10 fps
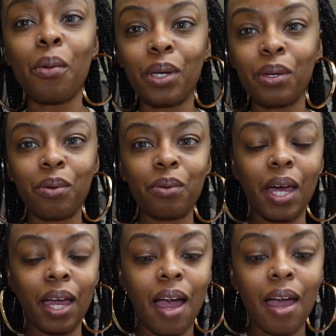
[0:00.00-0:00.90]
cute.
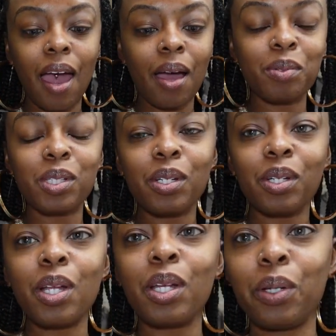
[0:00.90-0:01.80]
Like, I
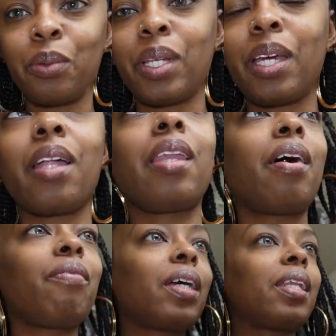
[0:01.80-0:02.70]
absolutely
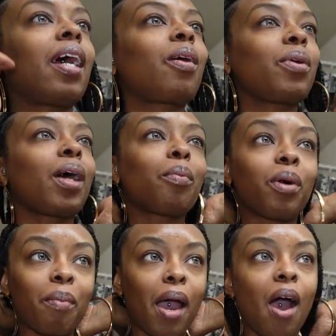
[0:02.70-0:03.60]
love it. Like, when I
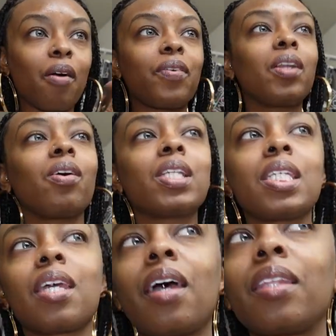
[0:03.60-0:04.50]
put my outfit on
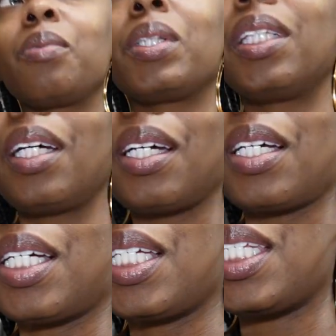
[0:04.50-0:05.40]
together with
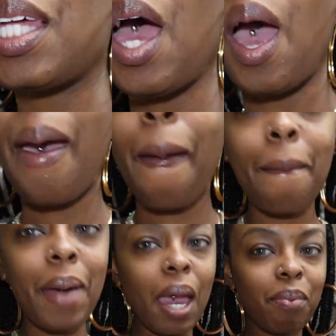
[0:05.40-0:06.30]
this,
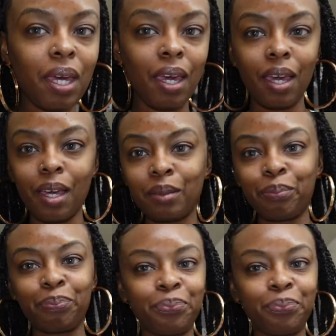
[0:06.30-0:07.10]
baby.